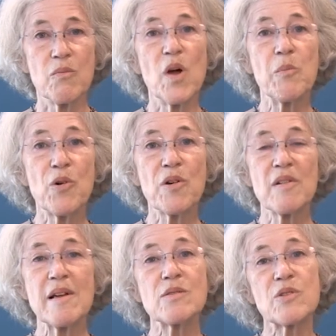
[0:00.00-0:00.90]
important
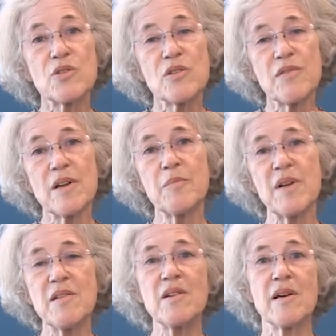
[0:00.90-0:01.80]
things were to develop
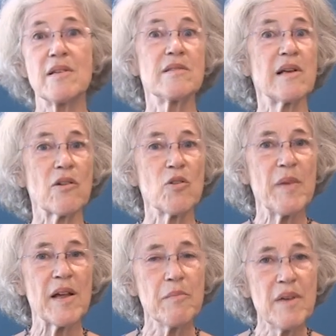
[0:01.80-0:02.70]
indicators that could
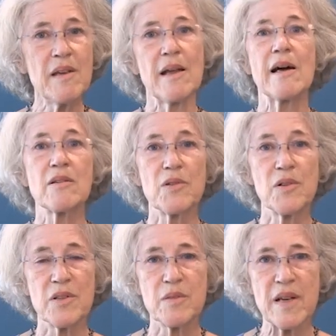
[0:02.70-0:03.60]
make meaning out of all
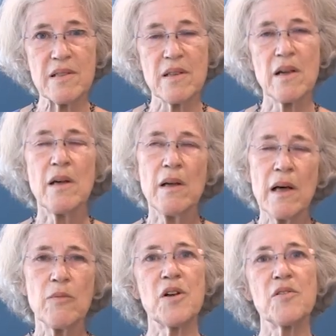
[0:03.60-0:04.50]
this mess.
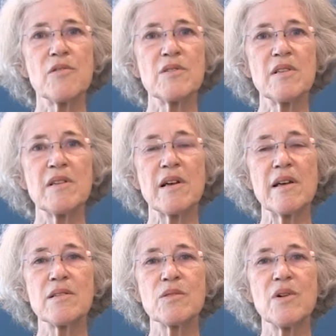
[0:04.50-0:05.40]
And one of those
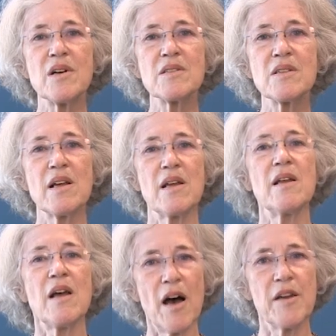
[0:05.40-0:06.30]
indicators was
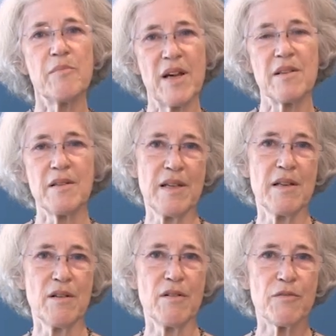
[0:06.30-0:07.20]
unmet
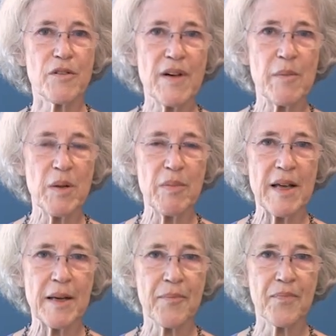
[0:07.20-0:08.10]
need for family
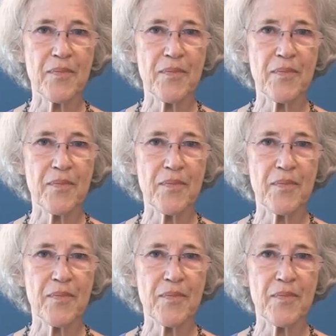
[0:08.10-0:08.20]
planning.